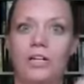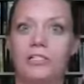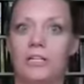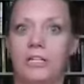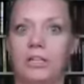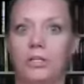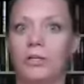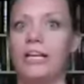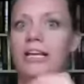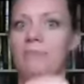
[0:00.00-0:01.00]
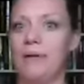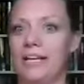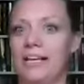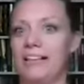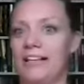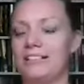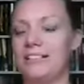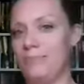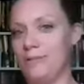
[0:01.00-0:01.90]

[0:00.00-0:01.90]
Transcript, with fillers: watching and learning and picking things up